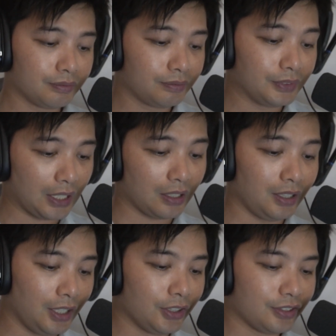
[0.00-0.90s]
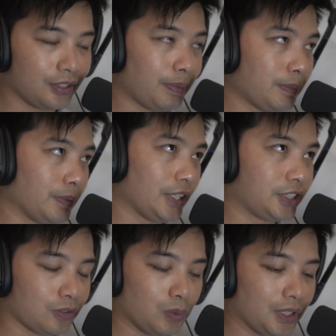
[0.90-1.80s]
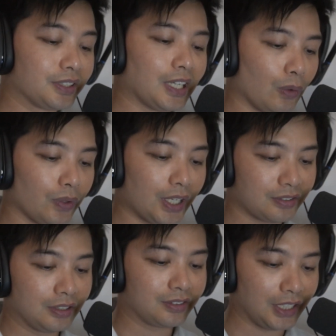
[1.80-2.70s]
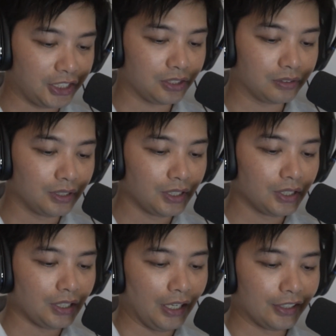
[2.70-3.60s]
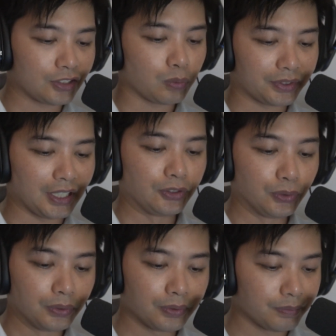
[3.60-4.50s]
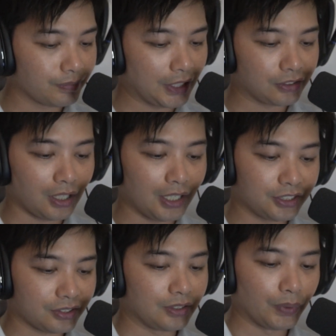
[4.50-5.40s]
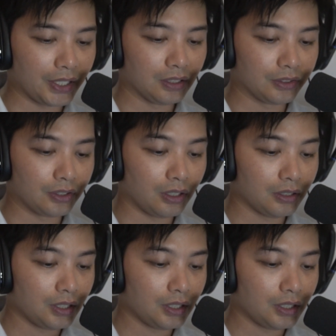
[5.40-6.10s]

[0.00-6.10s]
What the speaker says: Like I know some people that just want to dull that sensation, and that's what they do. They tie just a regular knot